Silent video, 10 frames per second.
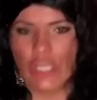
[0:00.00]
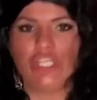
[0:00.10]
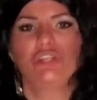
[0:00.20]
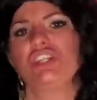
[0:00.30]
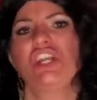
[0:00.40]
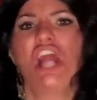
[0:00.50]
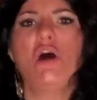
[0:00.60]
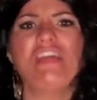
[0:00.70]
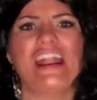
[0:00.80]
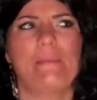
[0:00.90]
You should
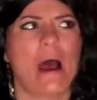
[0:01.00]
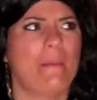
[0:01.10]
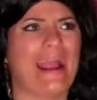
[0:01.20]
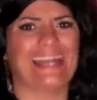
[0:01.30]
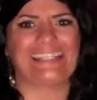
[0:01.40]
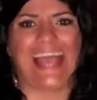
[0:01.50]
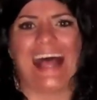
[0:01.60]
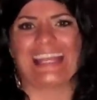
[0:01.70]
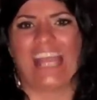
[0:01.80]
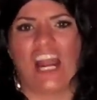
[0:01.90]
know that about my
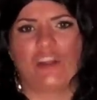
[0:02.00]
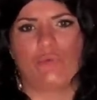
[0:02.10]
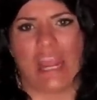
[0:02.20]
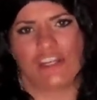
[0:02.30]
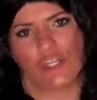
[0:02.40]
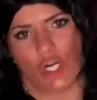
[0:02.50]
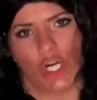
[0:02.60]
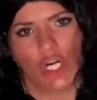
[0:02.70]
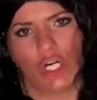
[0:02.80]
Italiano nature.